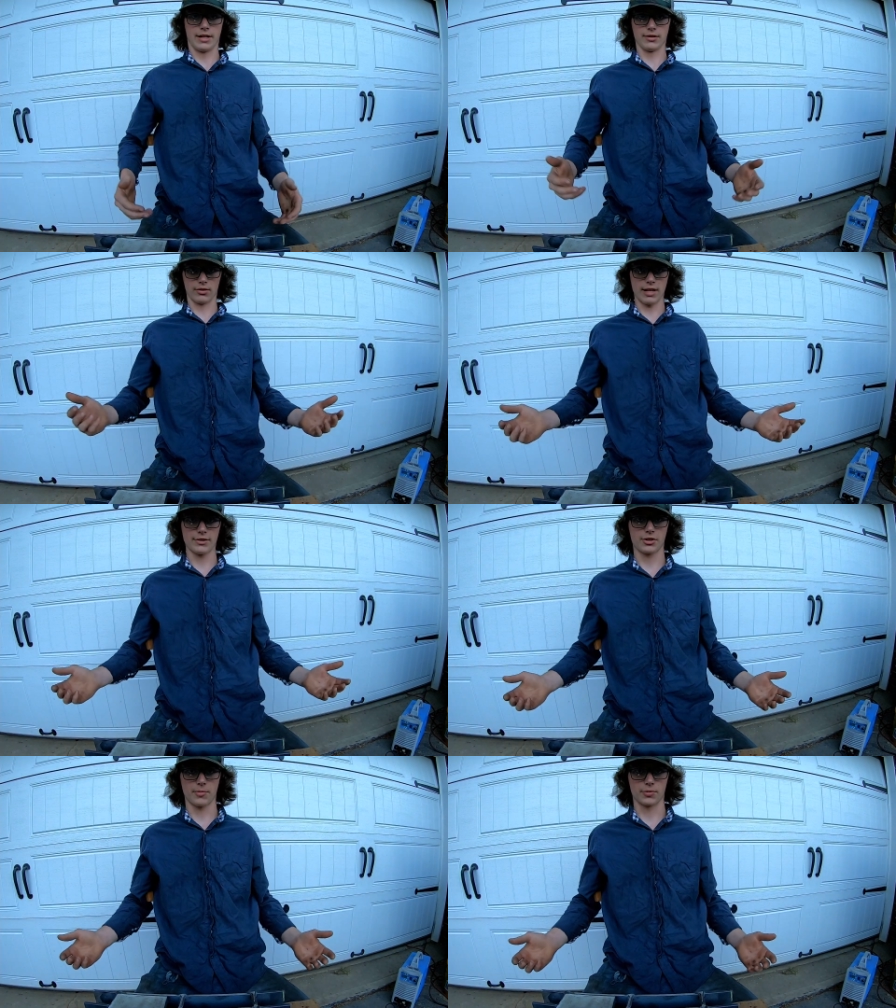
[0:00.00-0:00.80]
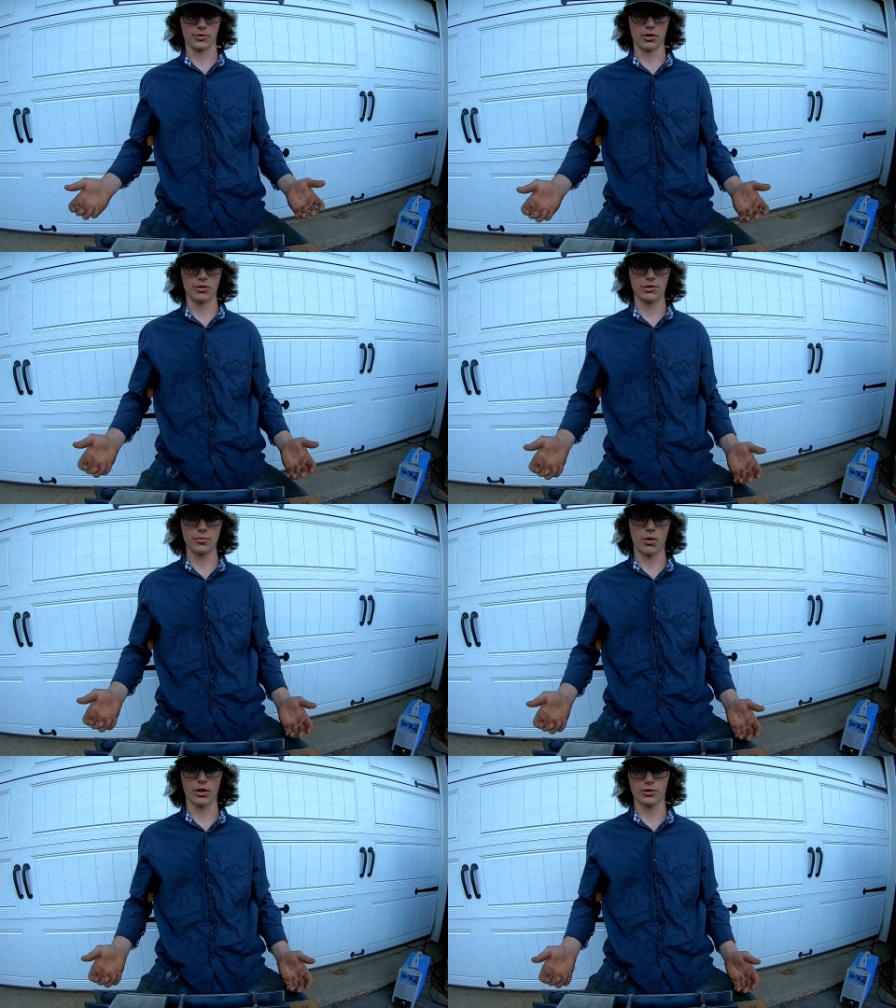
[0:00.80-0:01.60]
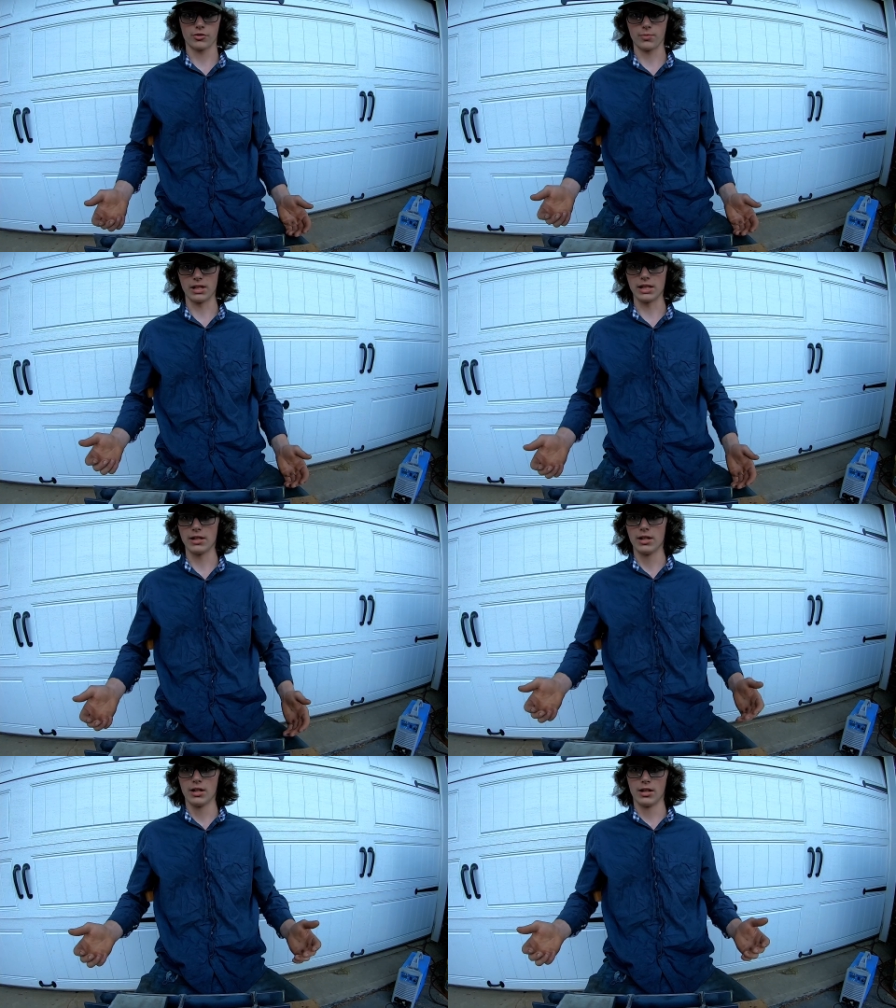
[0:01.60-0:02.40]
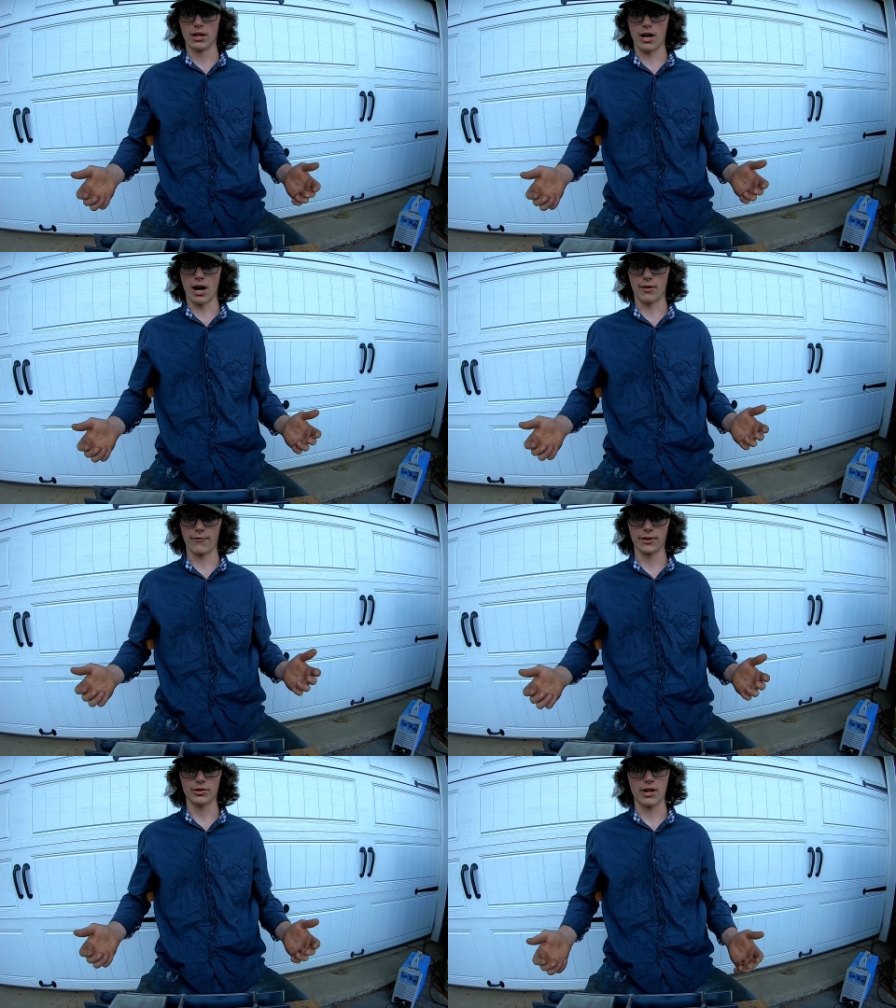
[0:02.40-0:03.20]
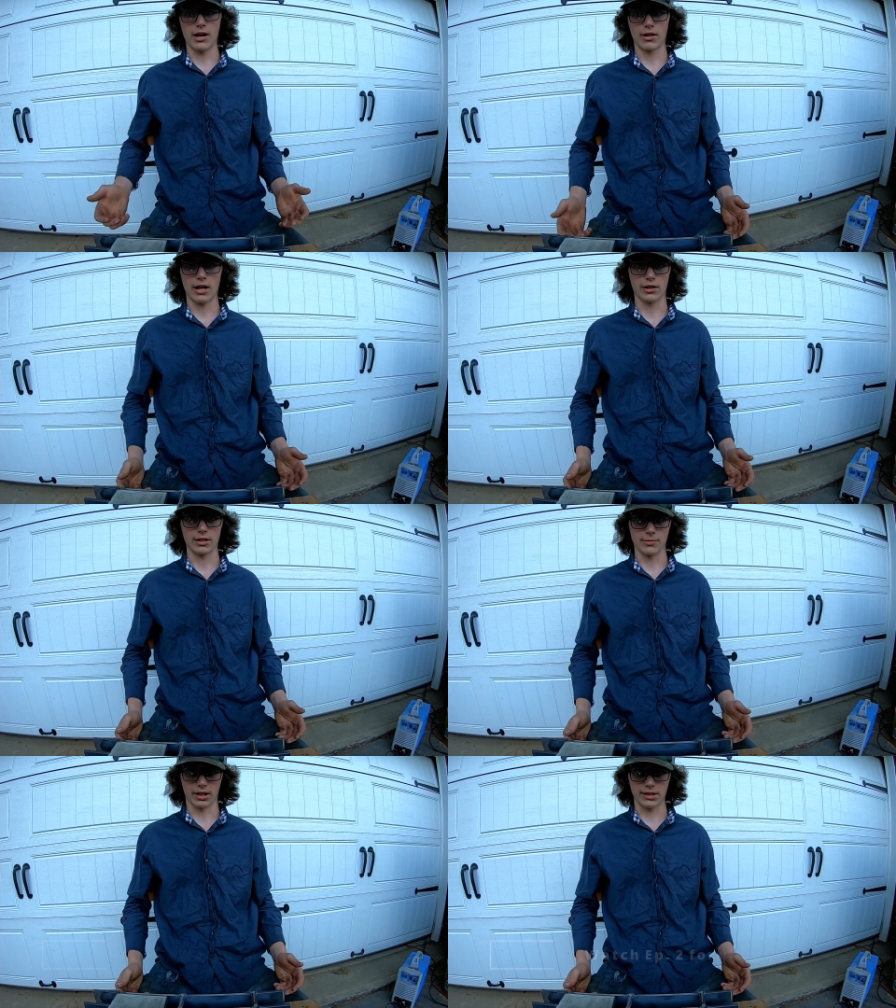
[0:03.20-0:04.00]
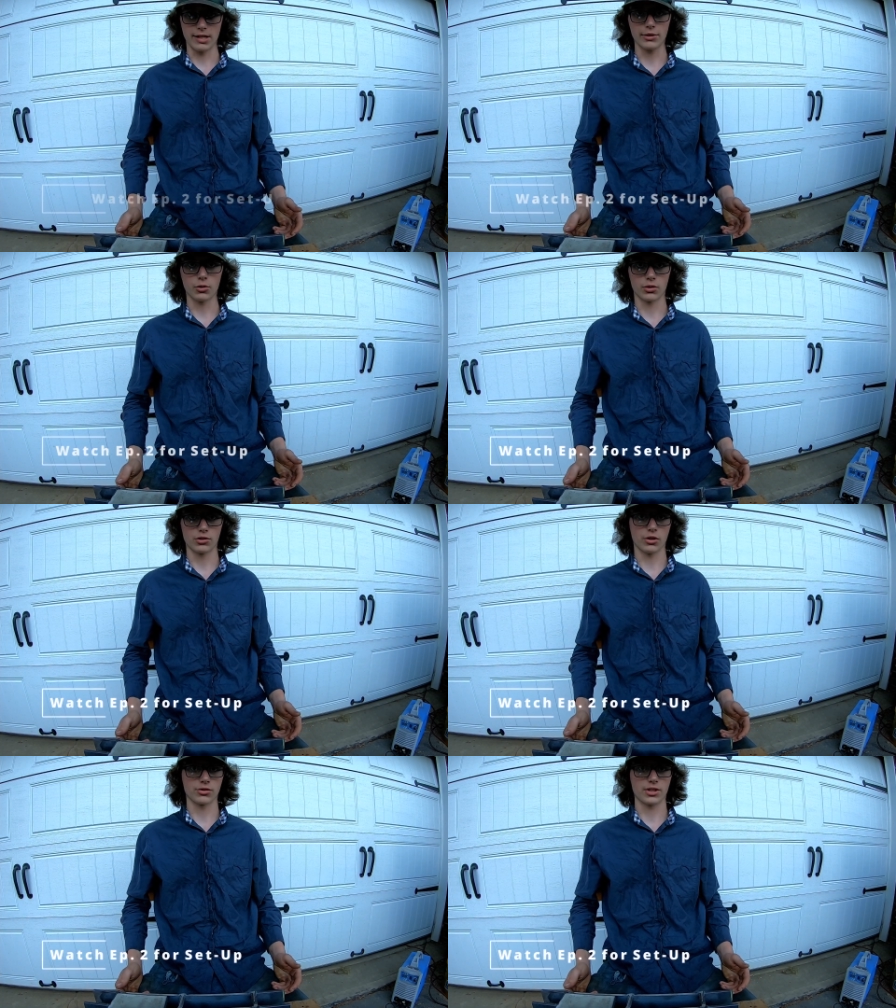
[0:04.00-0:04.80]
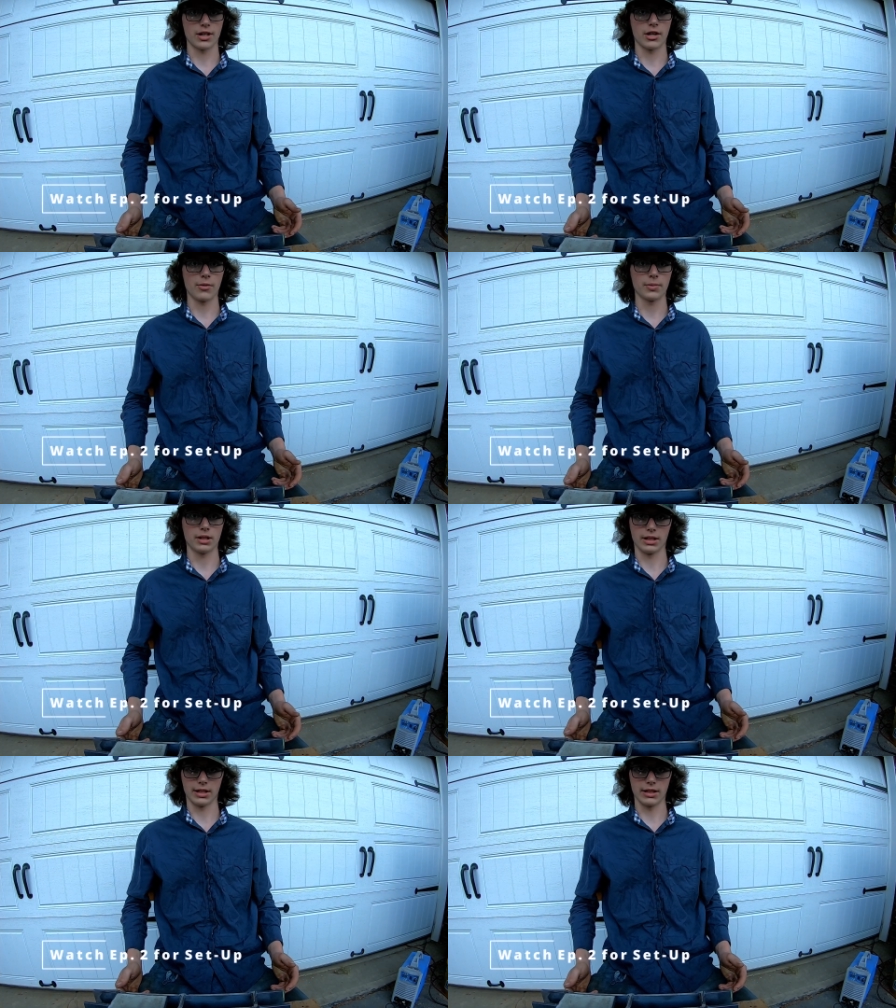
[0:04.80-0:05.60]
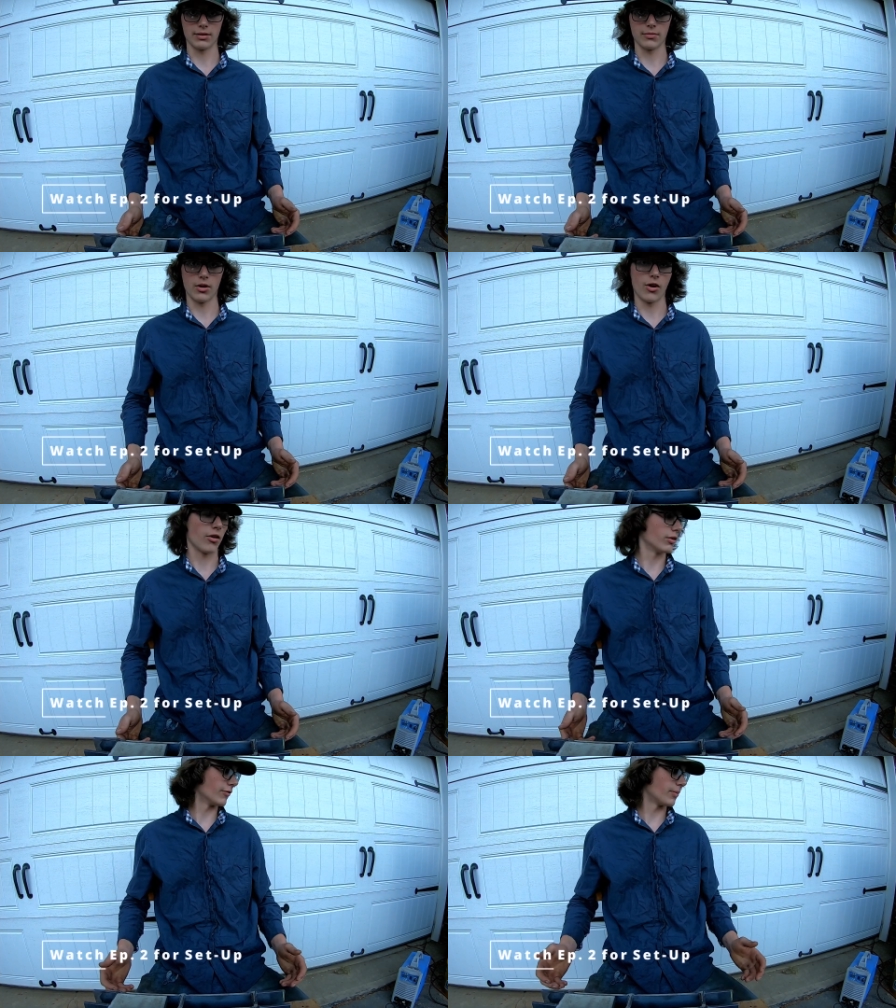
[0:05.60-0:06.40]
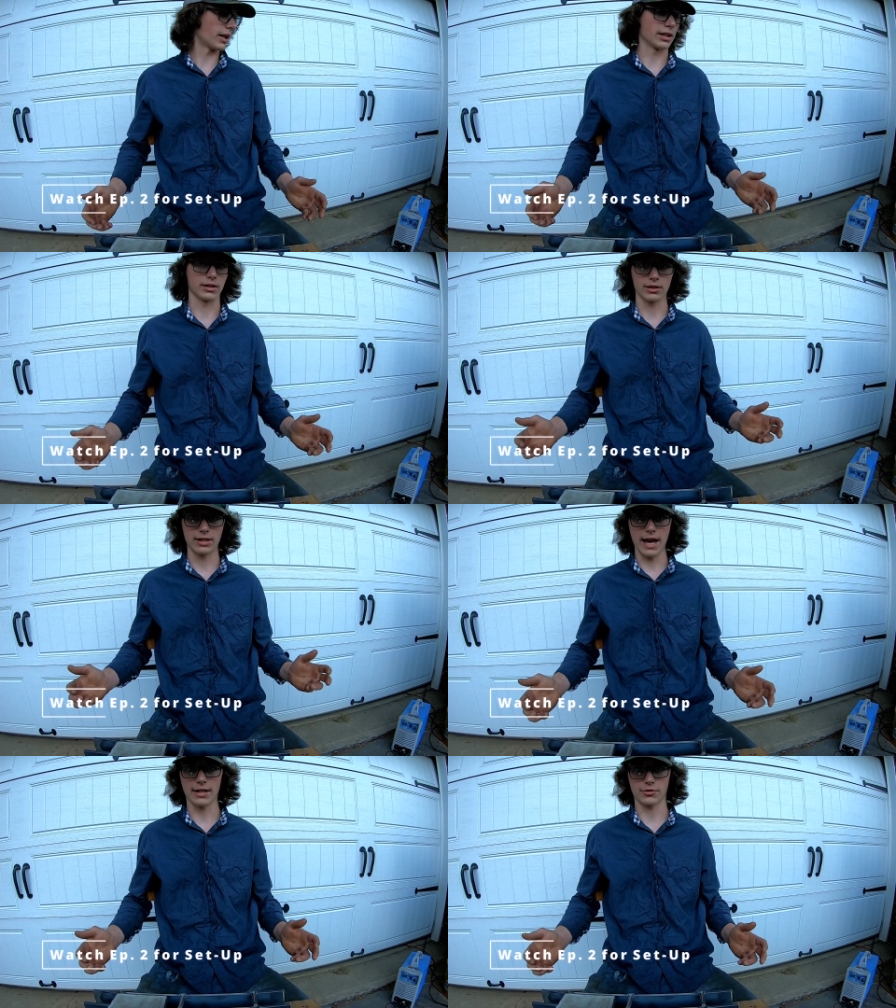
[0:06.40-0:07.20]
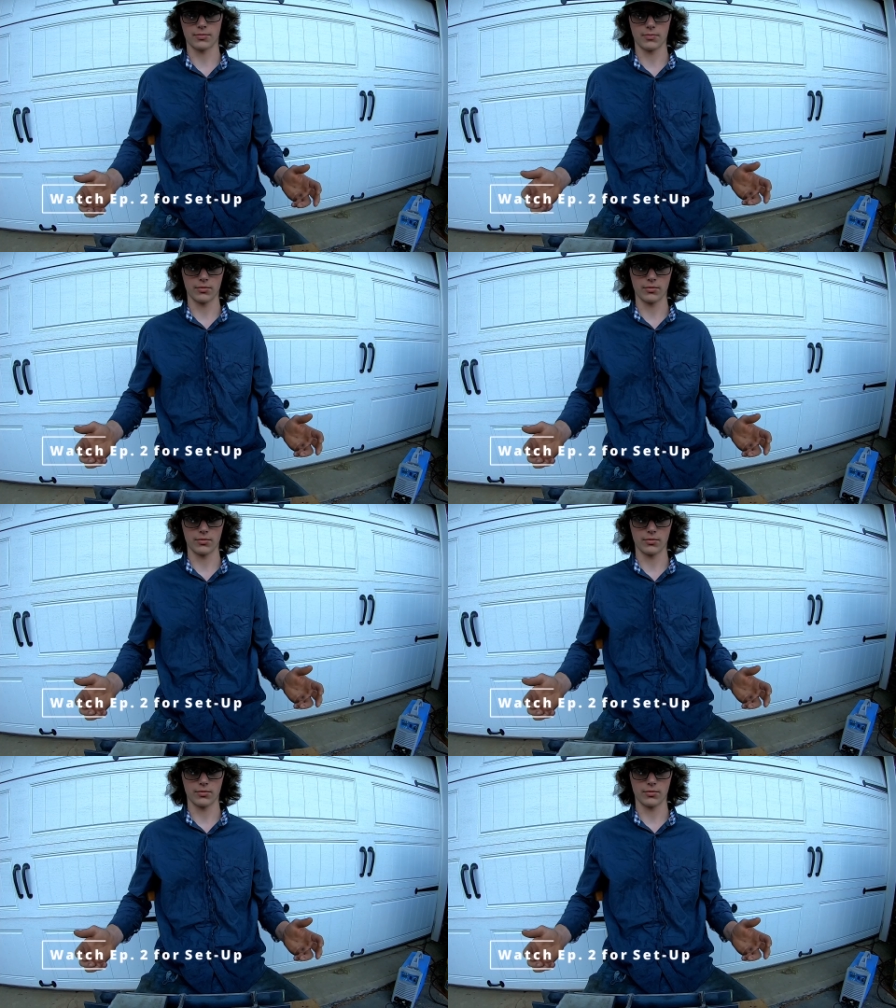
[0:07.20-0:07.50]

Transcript: In the last episode you watched me figure out how to get my TIG torch all set up and get all of my gas